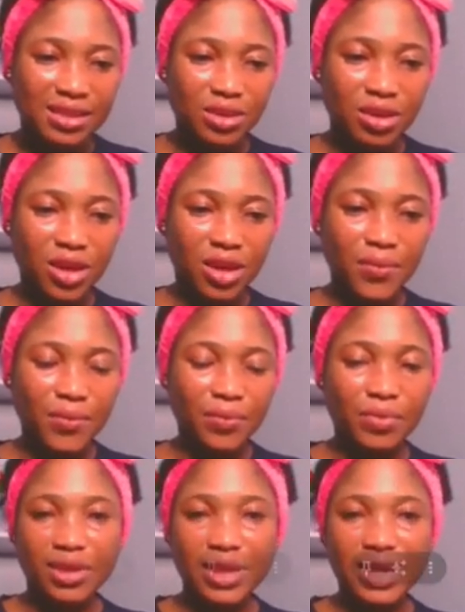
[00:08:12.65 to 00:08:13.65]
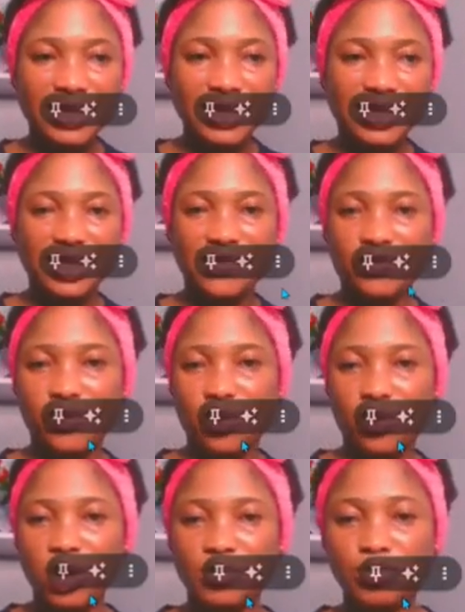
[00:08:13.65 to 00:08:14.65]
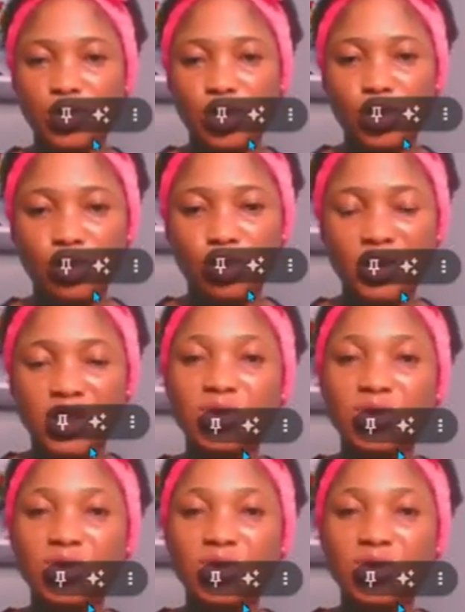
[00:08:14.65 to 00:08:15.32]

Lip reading: Okay, that is it for Google Meet.